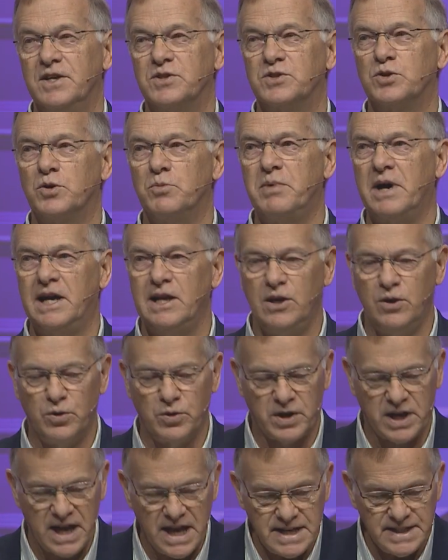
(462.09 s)
So, by
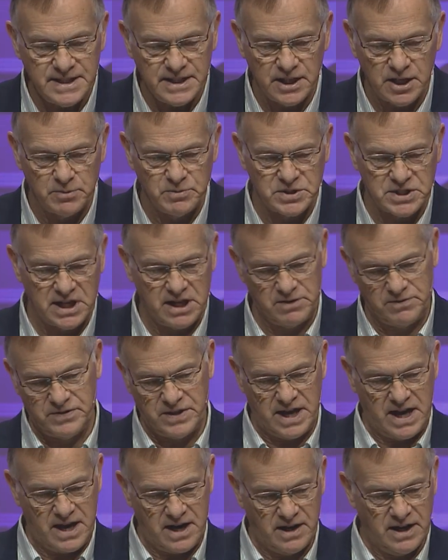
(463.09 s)
locating himself
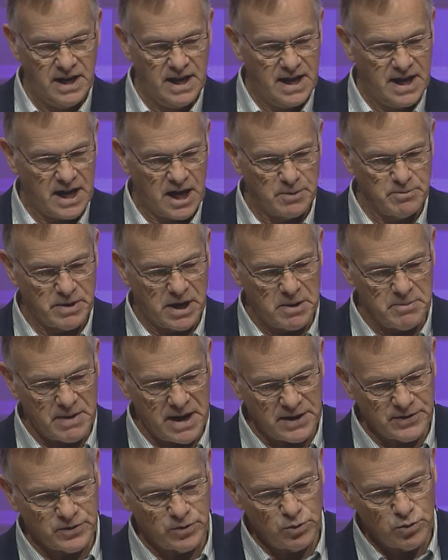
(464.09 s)
there and by
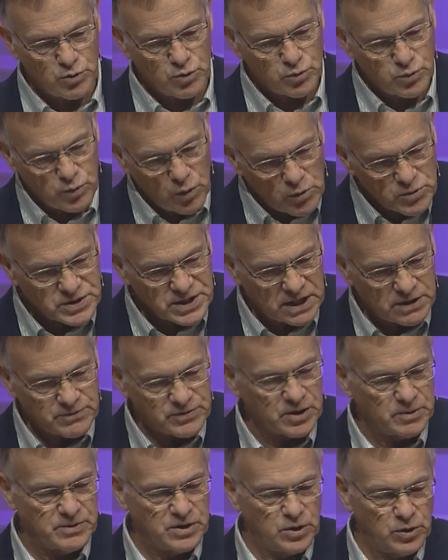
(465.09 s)
Matthew quoting
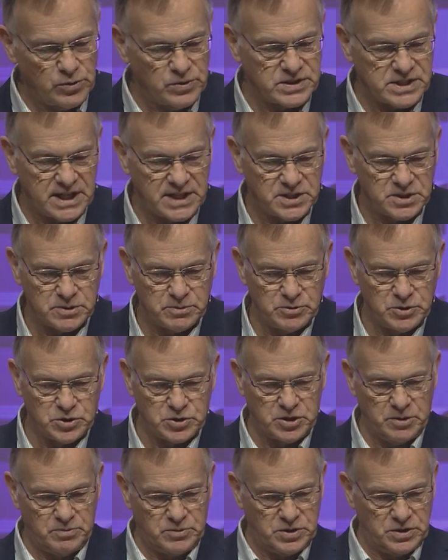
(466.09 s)
from the Old Testament
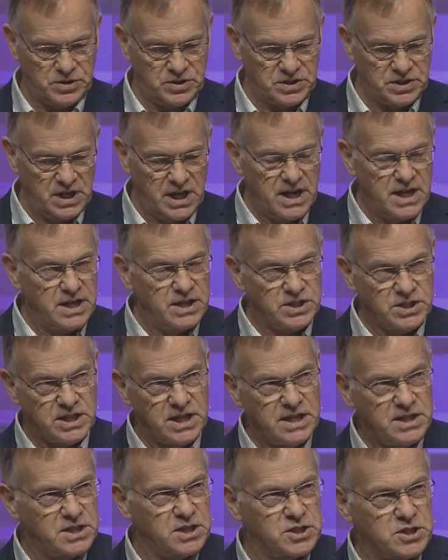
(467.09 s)
scriptures,
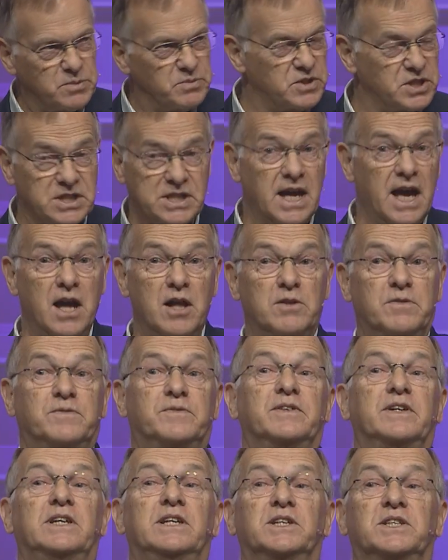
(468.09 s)
Jesus
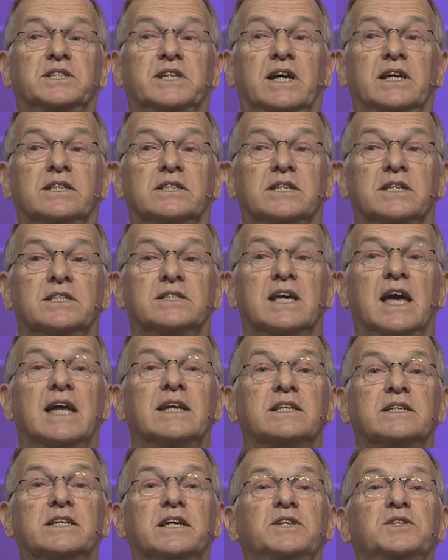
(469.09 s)
himself, in a sense, is
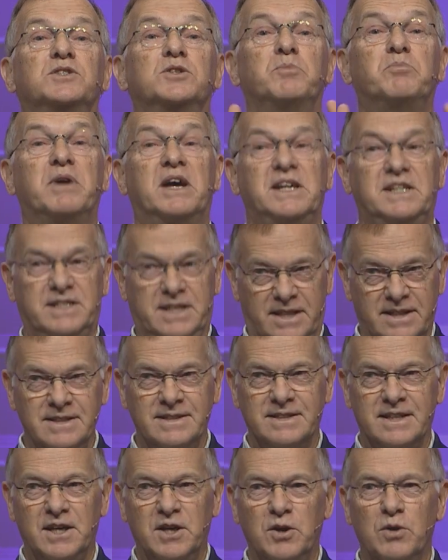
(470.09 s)

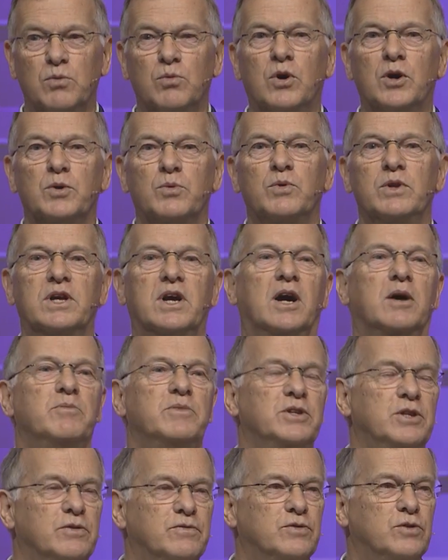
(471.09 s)
anticipating what will
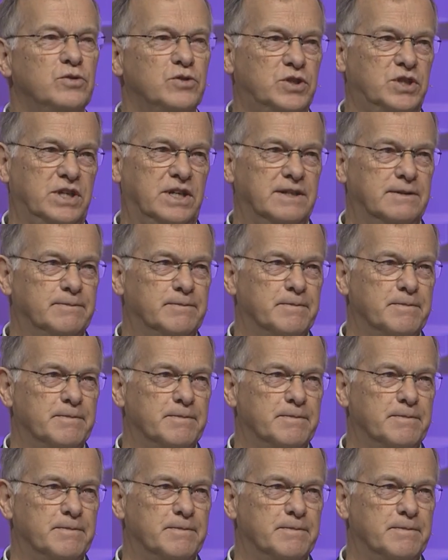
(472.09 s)
come in the future.